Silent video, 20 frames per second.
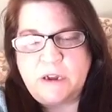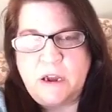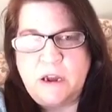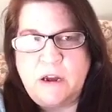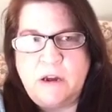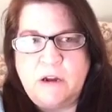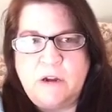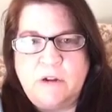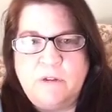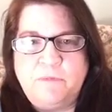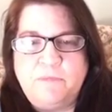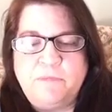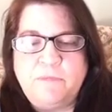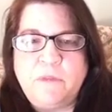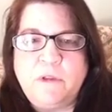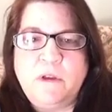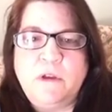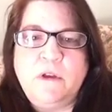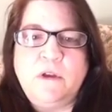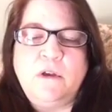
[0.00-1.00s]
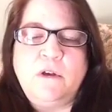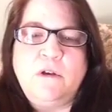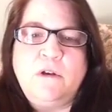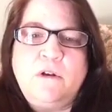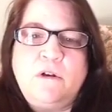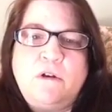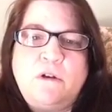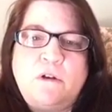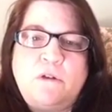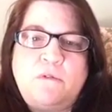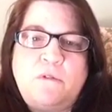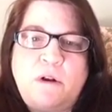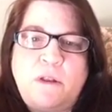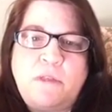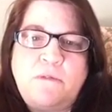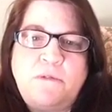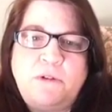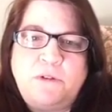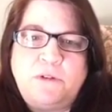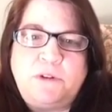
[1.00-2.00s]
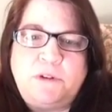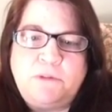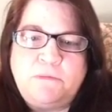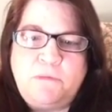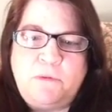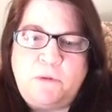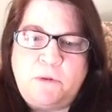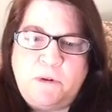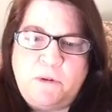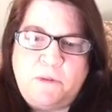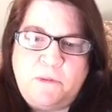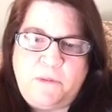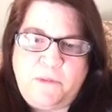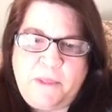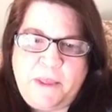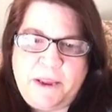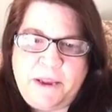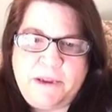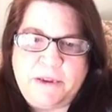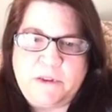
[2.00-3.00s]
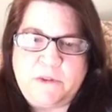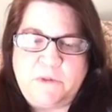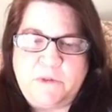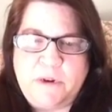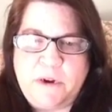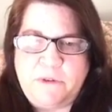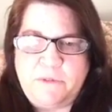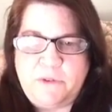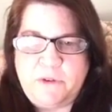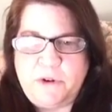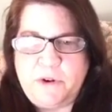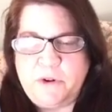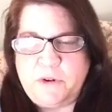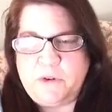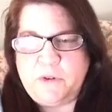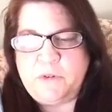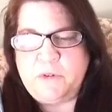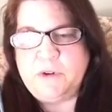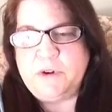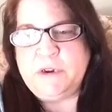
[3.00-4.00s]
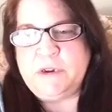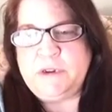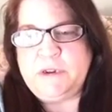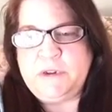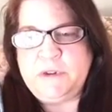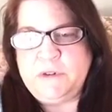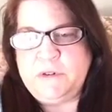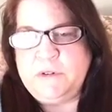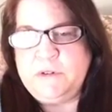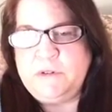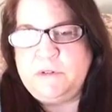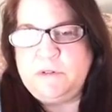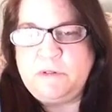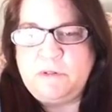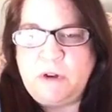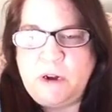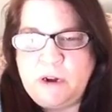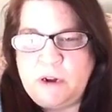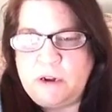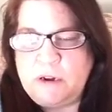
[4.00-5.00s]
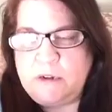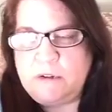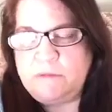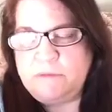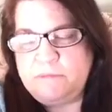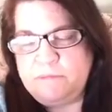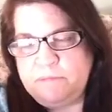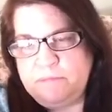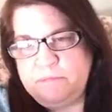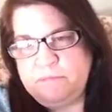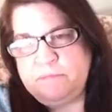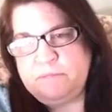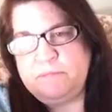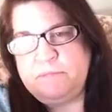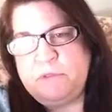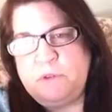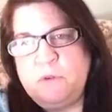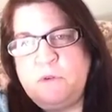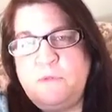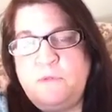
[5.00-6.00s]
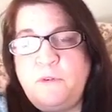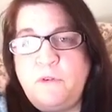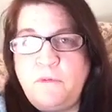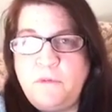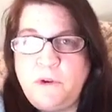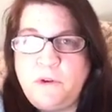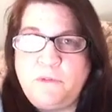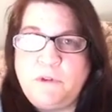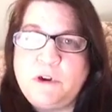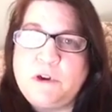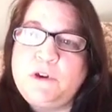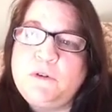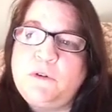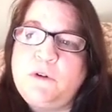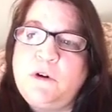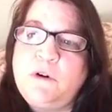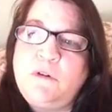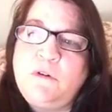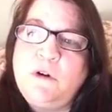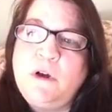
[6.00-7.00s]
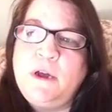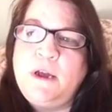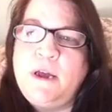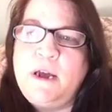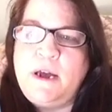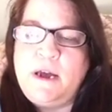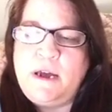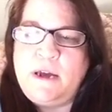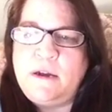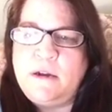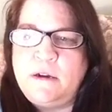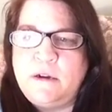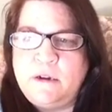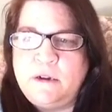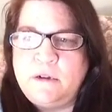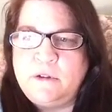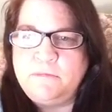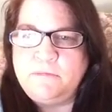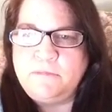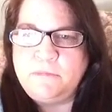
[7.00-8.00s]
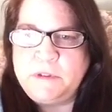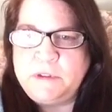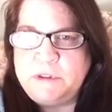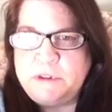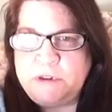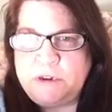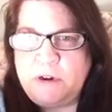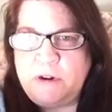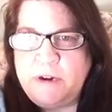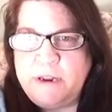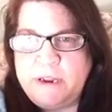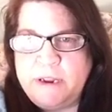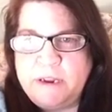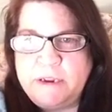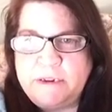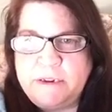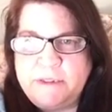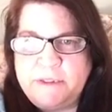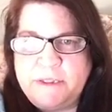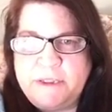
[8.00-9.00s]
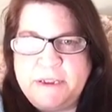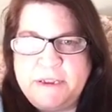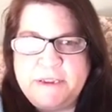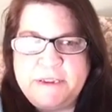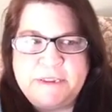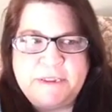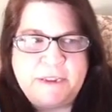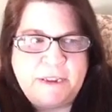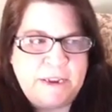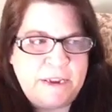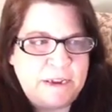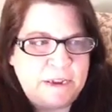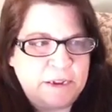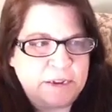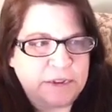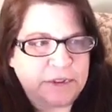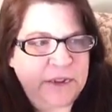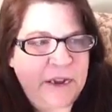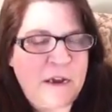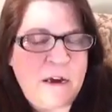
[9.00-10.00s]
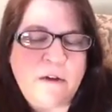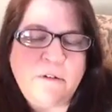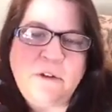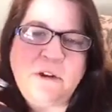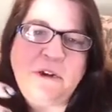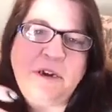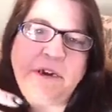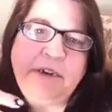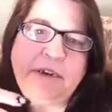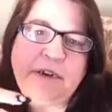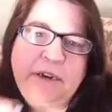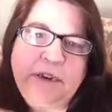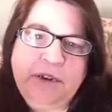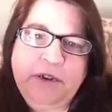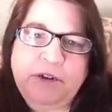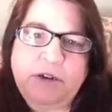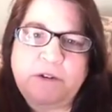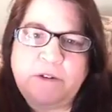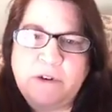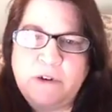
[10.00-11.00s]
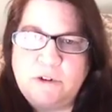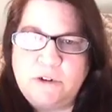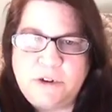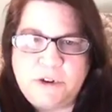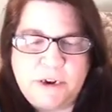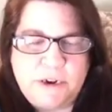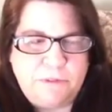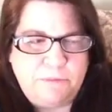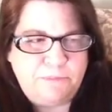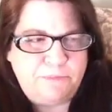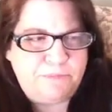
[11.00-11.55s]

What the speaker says: Um, One of the most important things whenever you're going to do a full moon ritual and starting into this is you need to clear your energy.